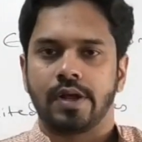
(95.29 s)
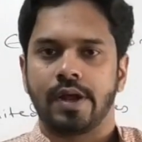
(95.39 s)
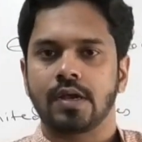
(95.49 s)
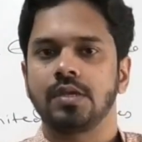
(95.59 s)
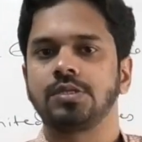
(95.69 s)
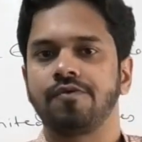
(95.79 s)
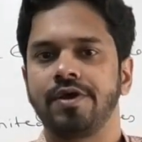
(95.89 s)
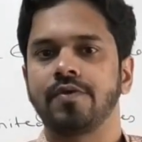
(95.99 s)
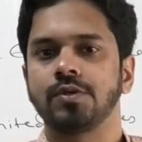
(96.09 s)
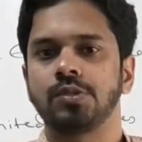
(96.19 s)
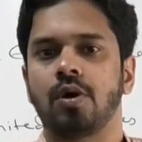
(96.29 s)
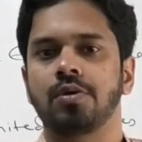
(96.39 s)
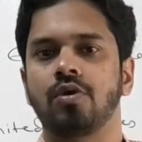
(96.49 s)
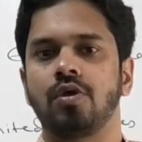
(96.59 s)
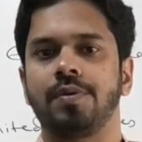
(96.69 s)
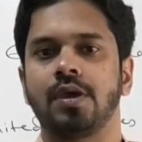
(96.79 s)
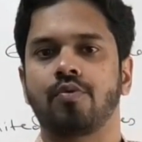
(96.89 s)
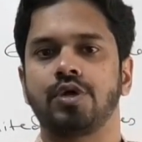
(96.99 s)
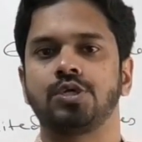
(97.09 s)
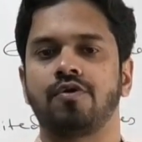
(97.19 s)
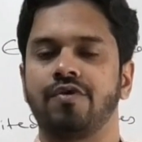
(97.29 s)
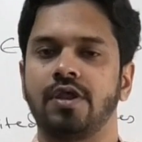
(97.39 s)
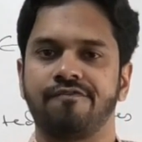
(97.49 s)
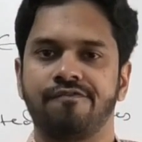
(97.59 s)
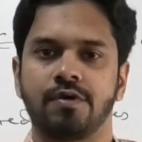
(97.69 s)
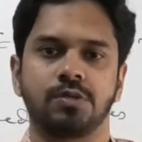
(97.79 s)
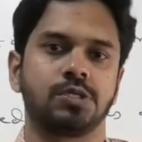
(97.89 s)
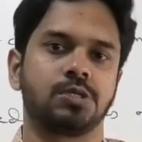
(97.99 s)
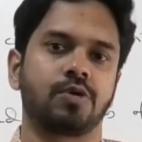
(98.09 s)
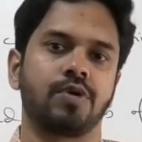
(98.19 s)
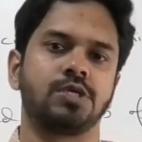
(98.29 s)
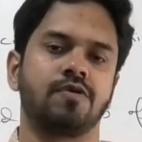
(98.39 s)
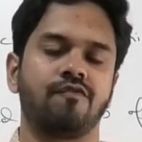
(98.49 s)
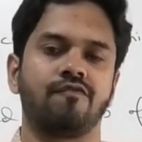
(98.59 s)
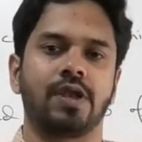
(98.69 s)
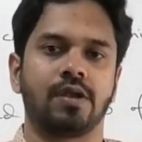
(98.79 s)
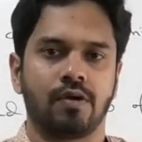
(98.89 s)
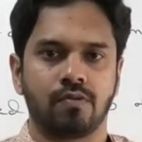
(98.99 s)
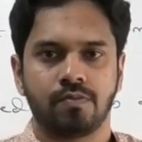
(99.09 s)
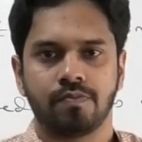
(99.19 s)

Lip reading: Hitler's defeat was not going to be a question of an if, it was just a question of a when now.